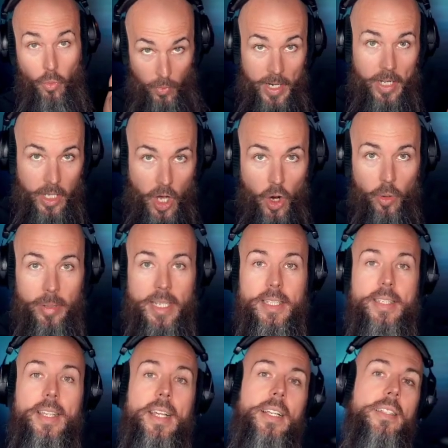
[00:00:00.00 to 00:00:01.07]
real
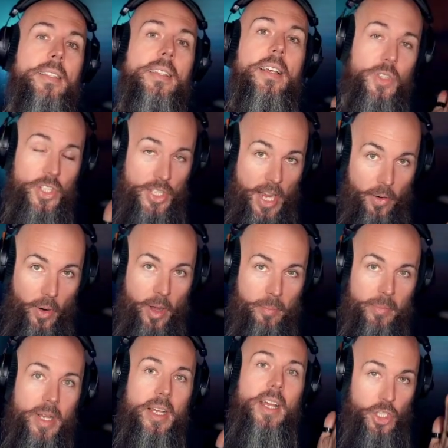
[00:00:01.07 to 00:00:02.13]
OB6
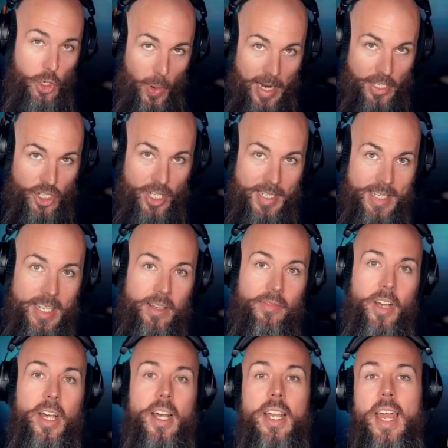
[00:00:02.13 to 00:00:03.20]
Serum, UHE
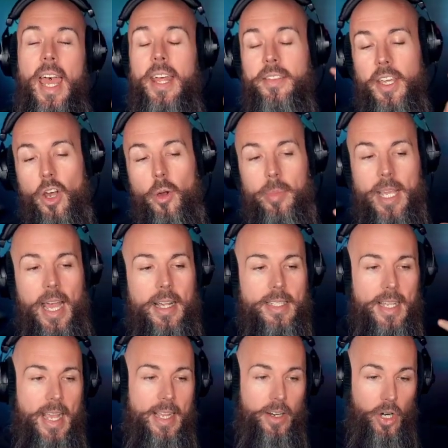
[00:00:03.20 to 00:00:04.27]
Diva, and the
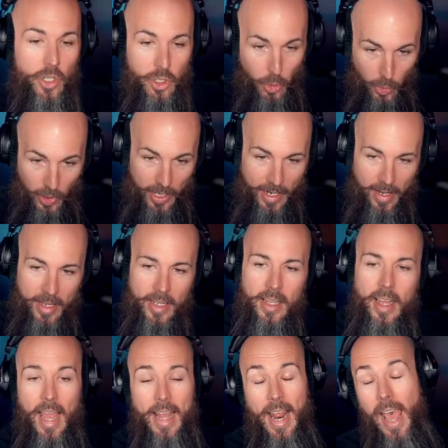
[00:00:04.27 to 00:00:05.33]
OBXA and Arturia.
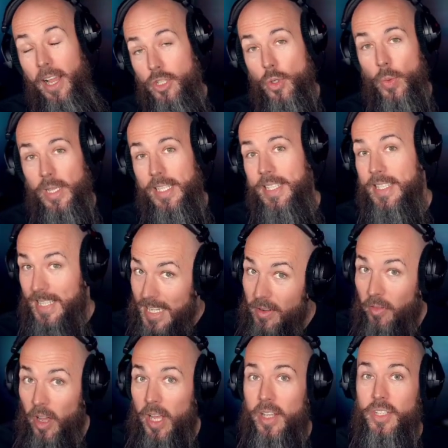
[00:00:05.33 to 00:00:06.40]
And actually,
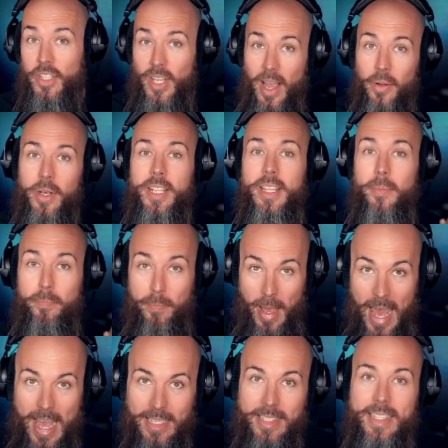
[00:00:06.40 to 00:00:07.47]
Diva sounded the
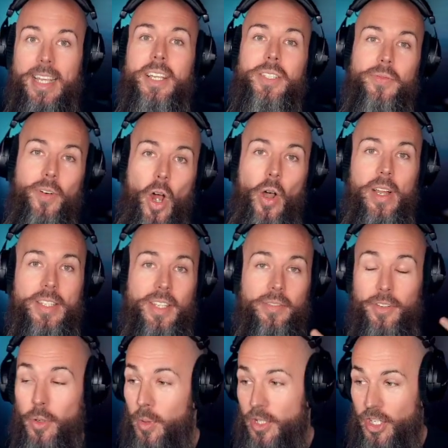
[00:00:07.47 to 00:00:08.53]
best as far as
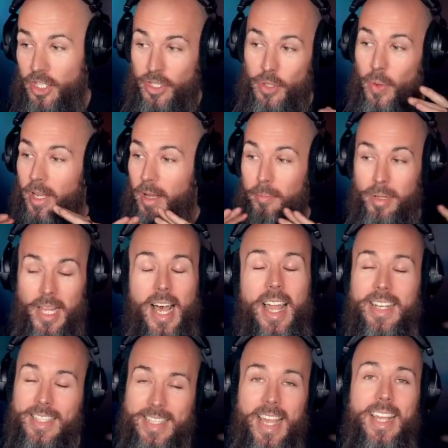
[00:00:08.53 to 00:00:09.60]
if you were just doing a
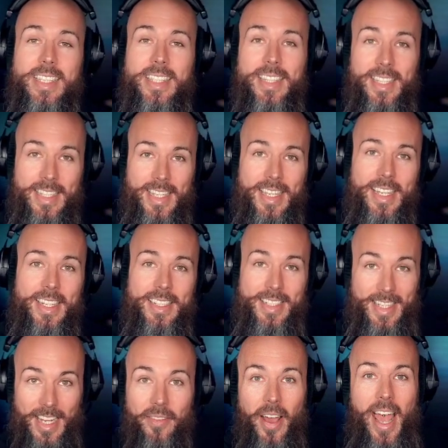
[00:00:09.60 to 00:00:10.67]
blind test. The
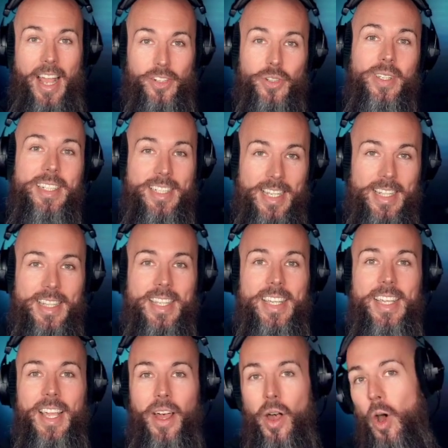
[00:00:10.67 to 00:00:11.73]
Diva actually did
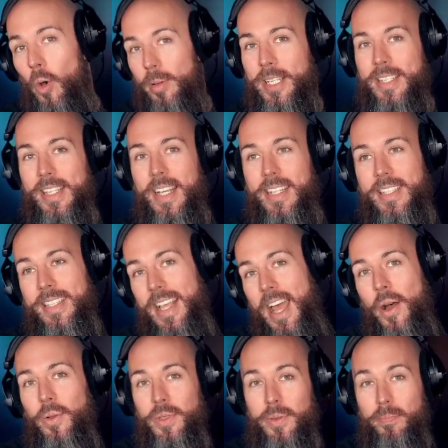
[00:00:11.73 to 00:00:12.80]
the OB6
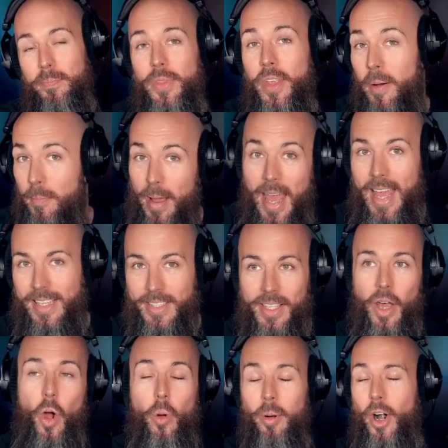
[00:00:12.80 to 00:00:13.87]
sounds the
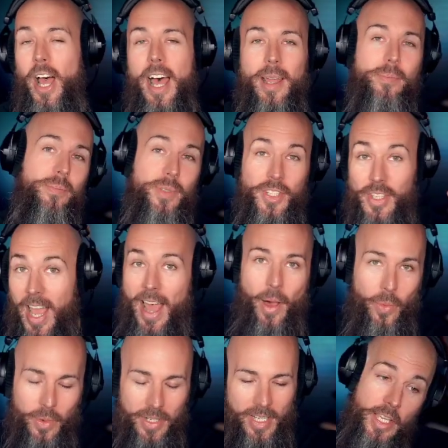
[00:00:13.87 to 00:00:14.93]
best, the Oberheim
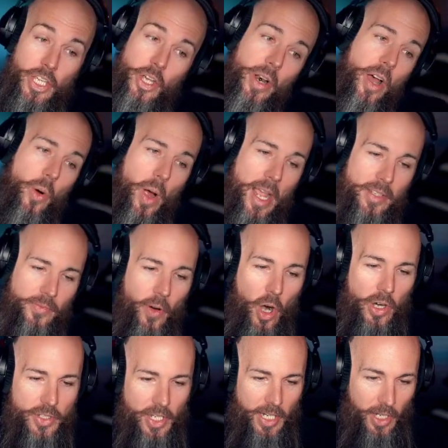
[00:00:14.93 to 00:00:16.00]
sound. You know, as
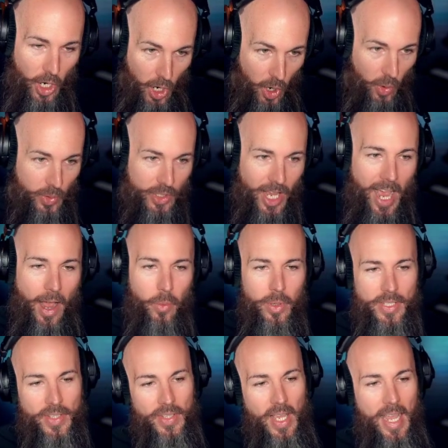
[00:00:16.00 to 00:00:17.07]
far as it goes, I
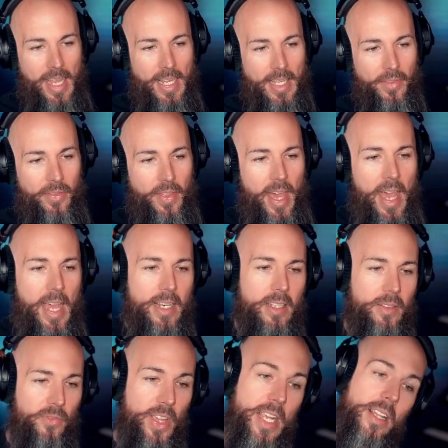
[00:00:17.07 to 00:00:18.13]
would say
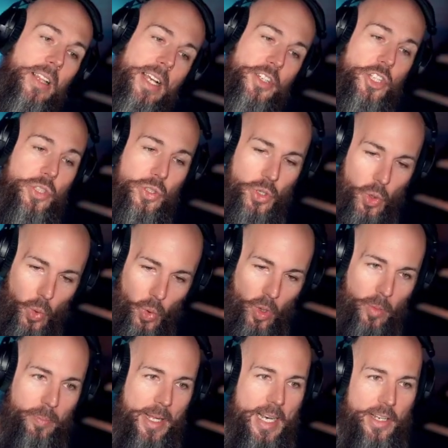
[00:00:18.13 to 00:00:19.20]
that V Collection's
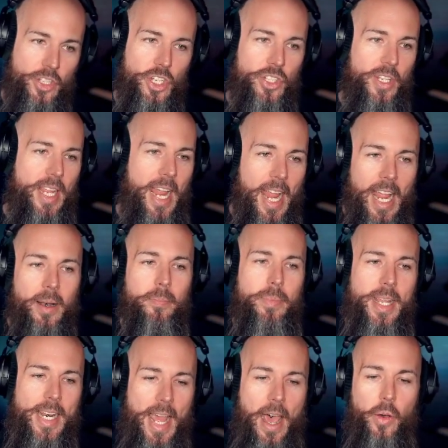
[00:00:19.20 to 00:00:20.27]
cool, but it just
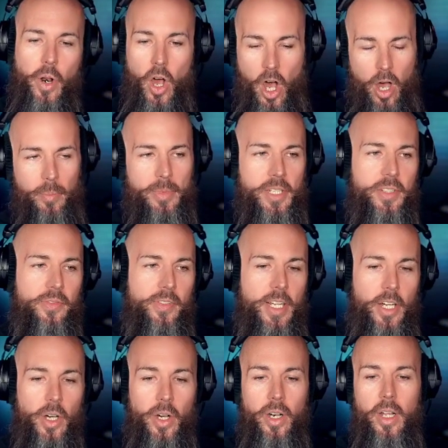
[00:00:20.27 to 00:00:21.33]
can't beat out
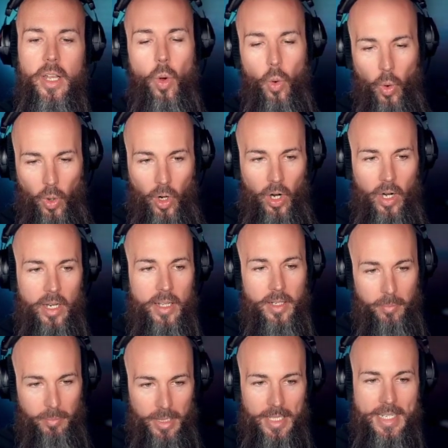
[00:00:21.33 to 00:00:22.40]
Omnisphere or
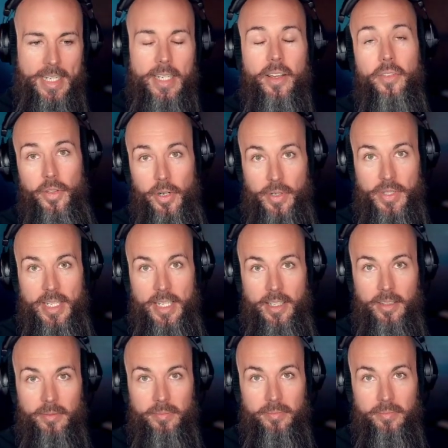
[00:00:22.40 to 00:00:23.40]
Complete 13.